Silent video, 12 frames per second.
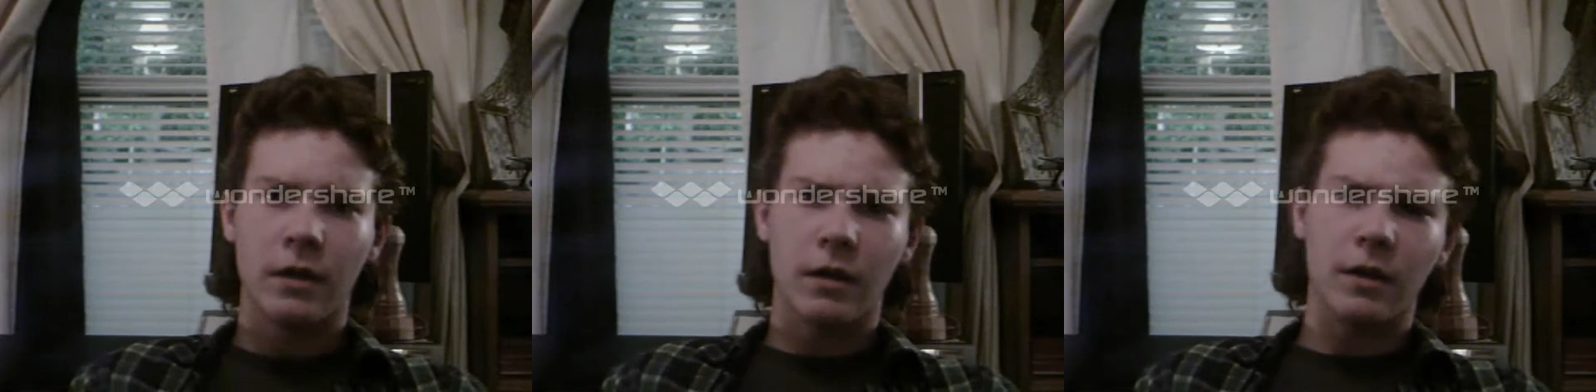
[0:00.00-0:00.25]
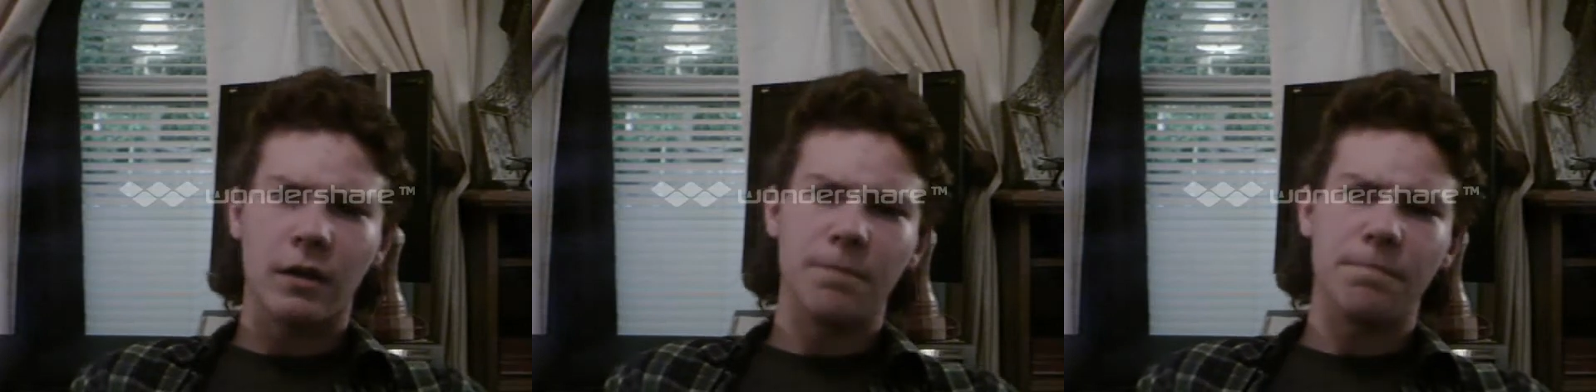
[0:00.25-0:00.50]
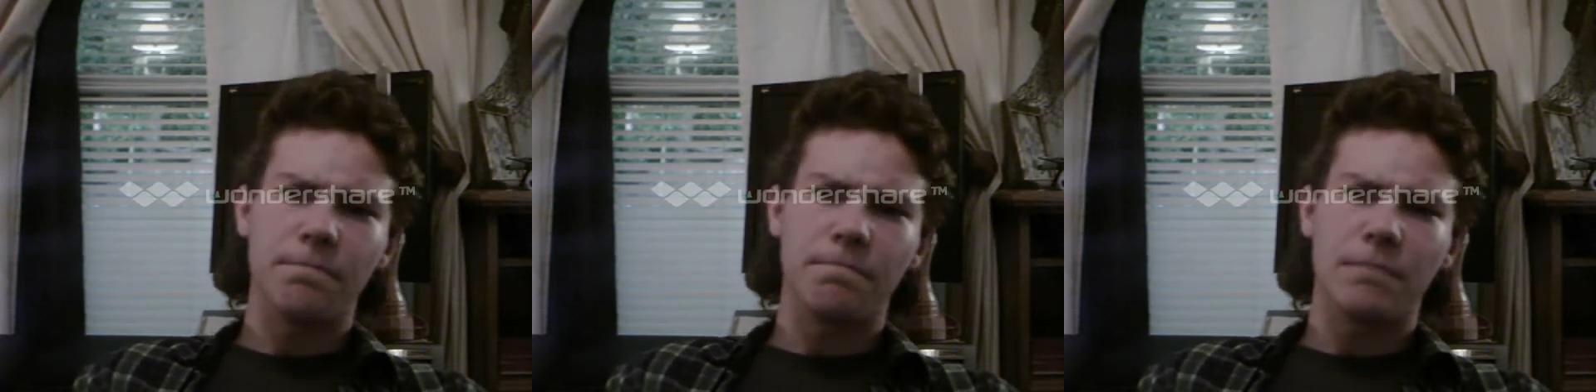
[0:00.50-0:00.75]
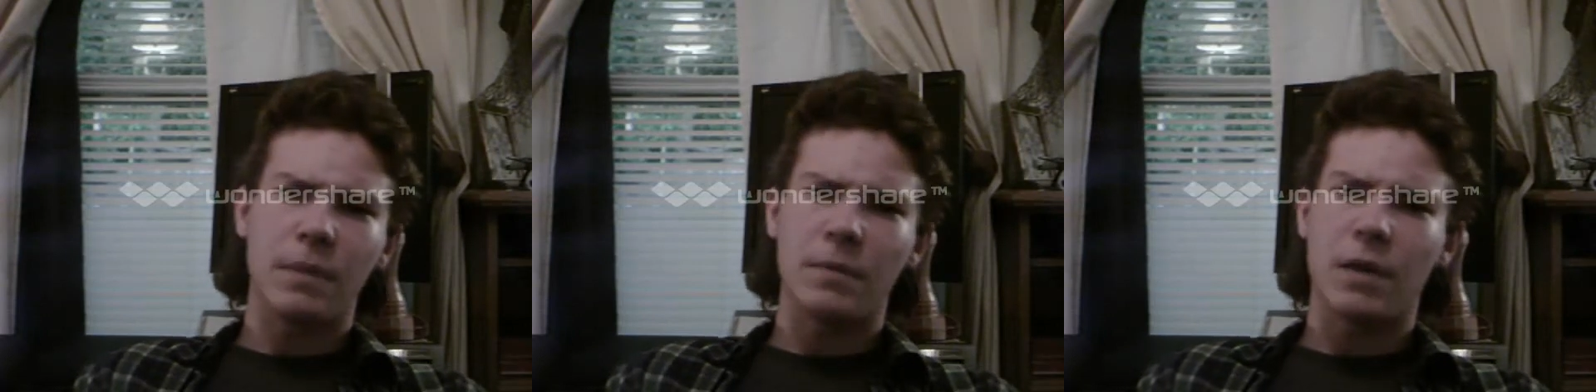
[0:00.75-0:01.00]

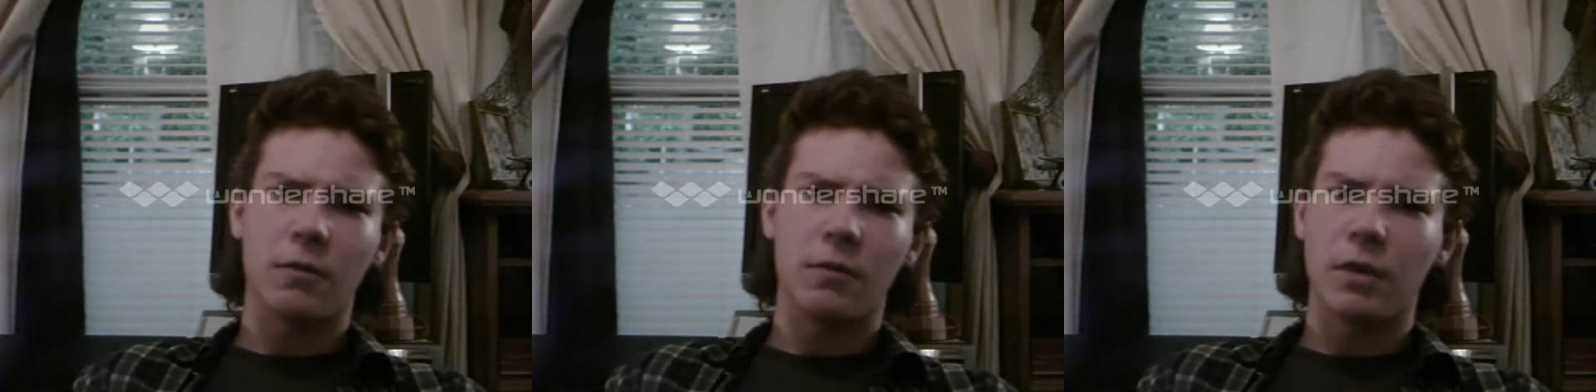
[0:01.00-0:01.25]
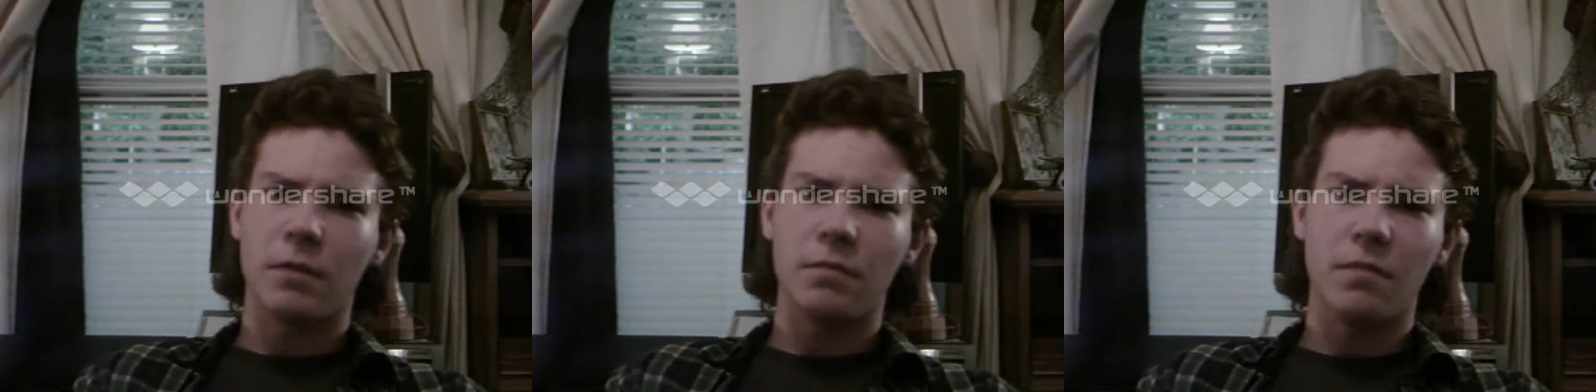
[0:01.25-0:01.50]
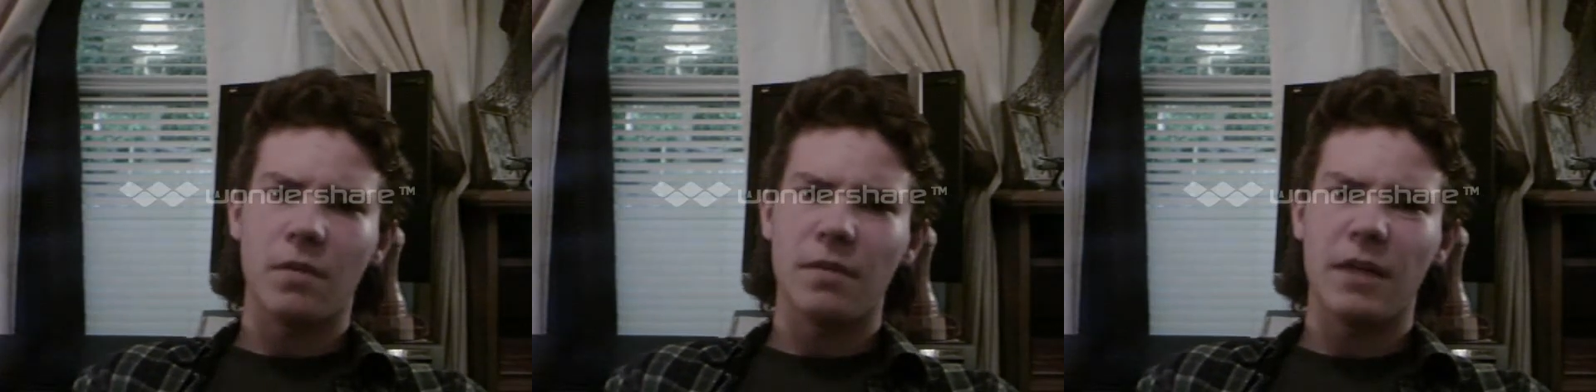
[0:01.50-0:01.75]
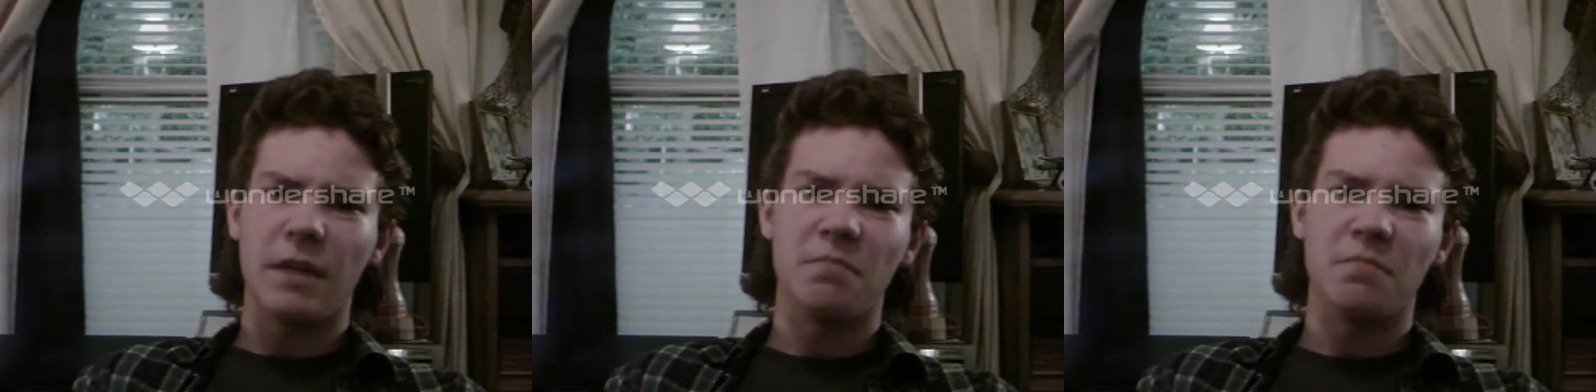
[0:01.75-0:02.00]
I'm not really
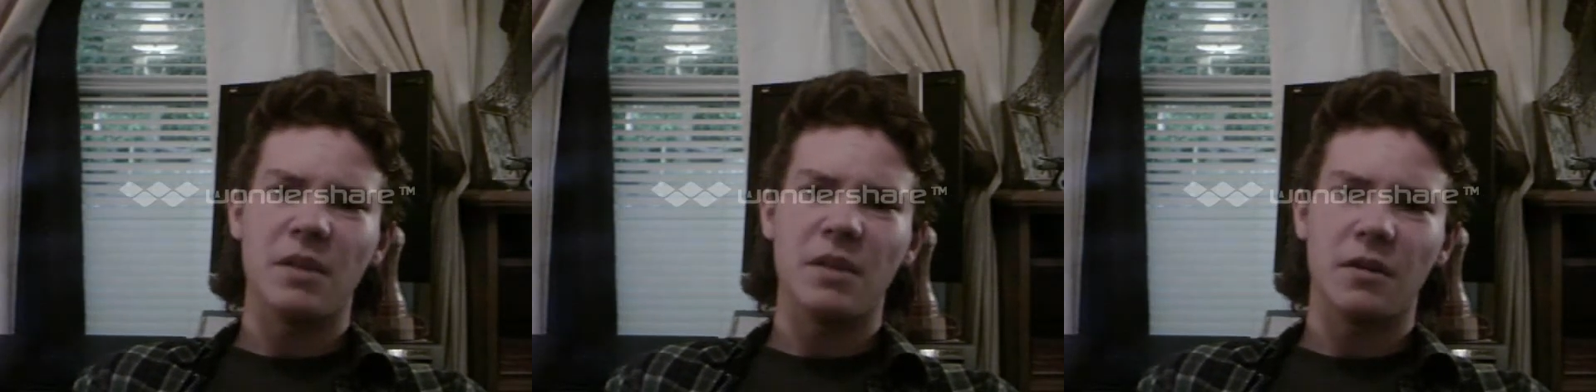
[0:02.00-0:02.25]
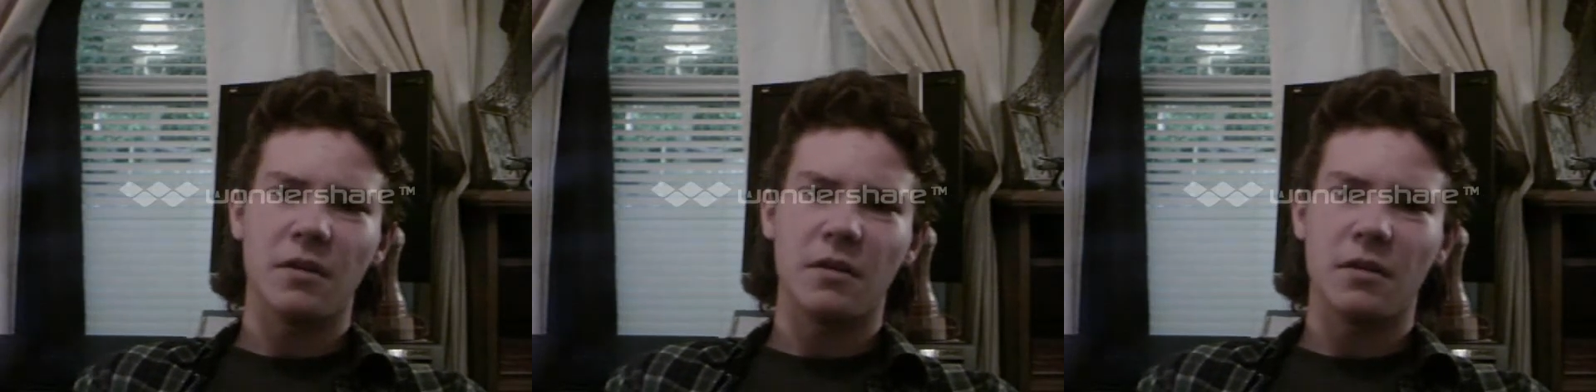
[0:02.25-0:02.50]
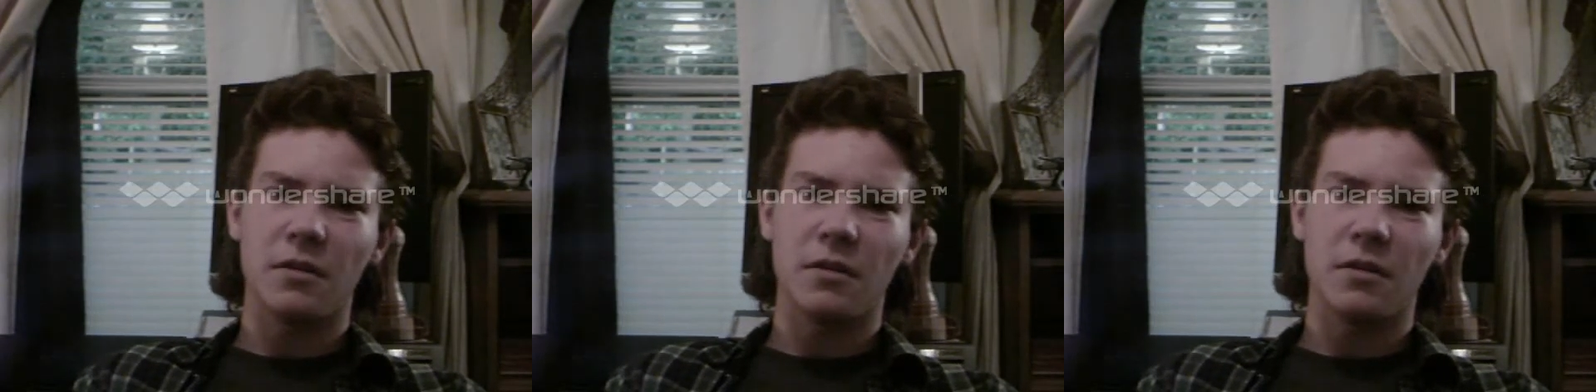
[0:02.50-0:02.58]
that big on